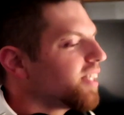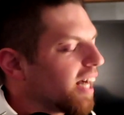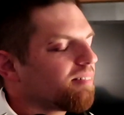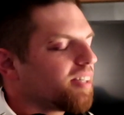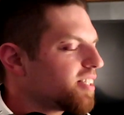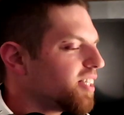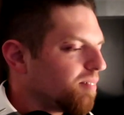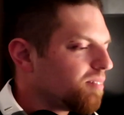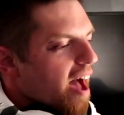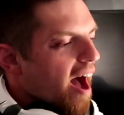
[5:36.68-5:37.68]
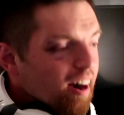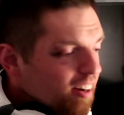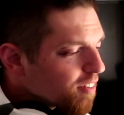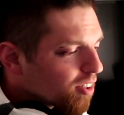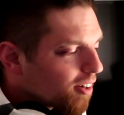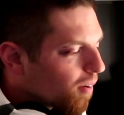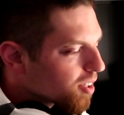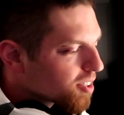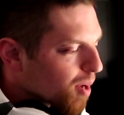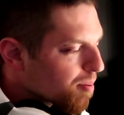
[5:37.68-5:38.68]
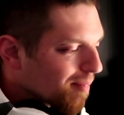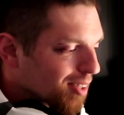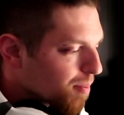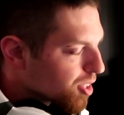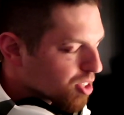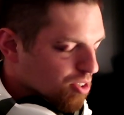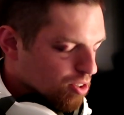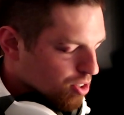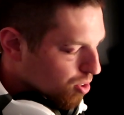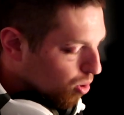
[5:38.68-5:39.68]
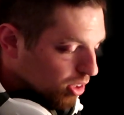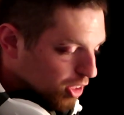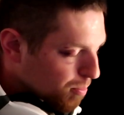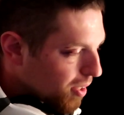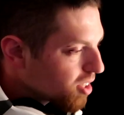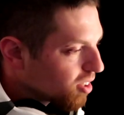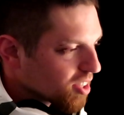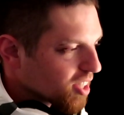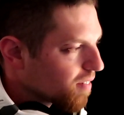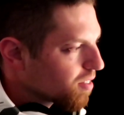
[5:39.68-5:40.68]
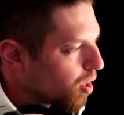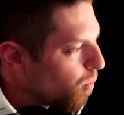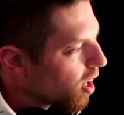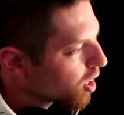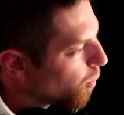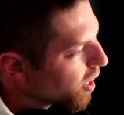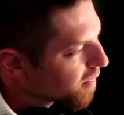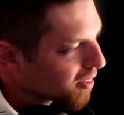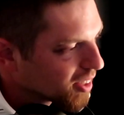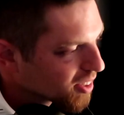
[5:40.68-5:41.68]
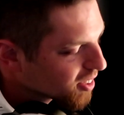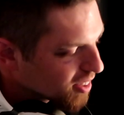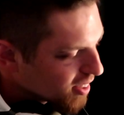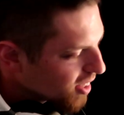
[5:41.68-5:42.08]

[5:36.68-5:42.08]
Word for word: Yeah, it's him. I don't even really know what to say. I'm probably going to be sorely speechless after I walk away from this